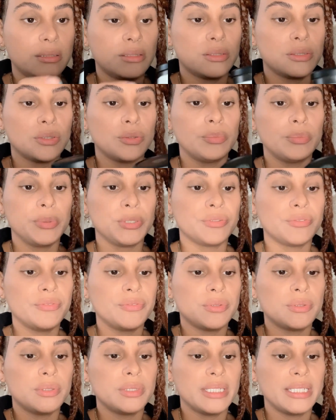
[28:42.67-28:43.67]
so
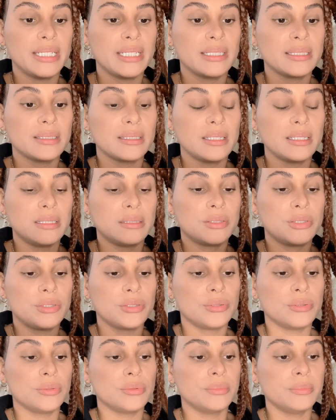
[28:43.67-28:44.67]
beautiful. It has like the
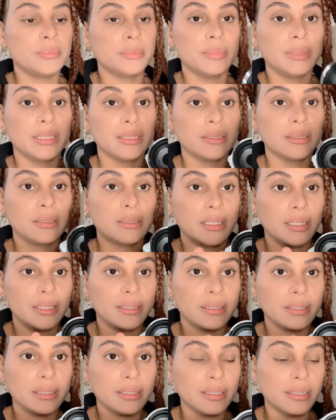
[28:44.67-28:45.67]
zoom
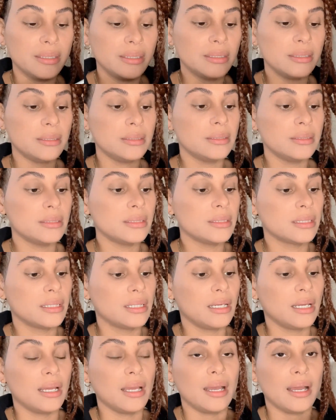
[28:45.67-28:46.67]
and lens.
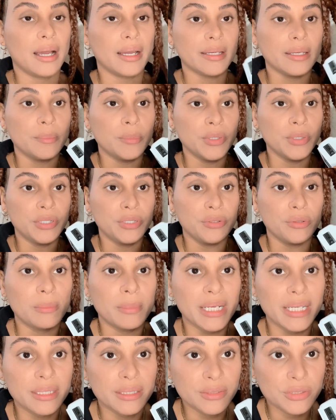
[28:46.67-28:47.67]
I can put it on
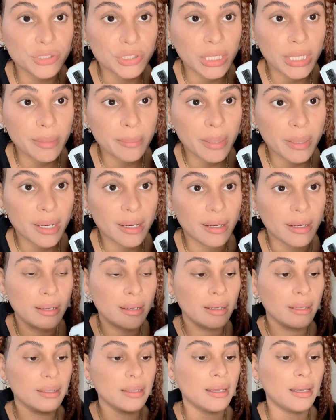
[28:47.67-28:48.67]
my
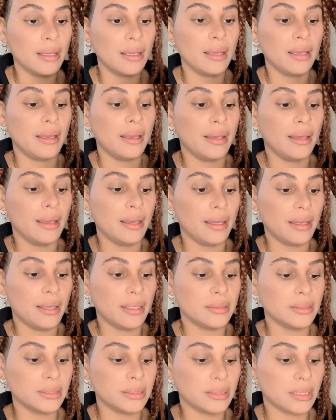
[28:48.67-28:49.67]
tripod
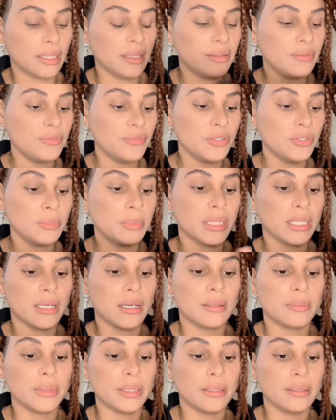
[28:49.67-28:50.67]
and I can film a
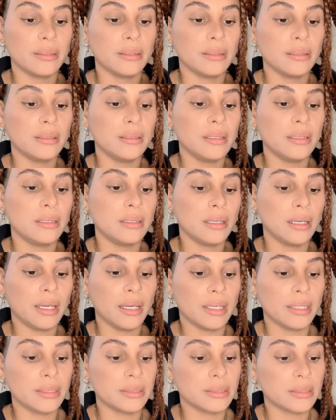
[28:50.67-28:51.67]
lot with it. And then it
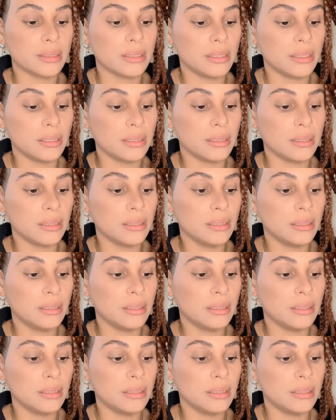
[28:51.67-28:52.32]
has like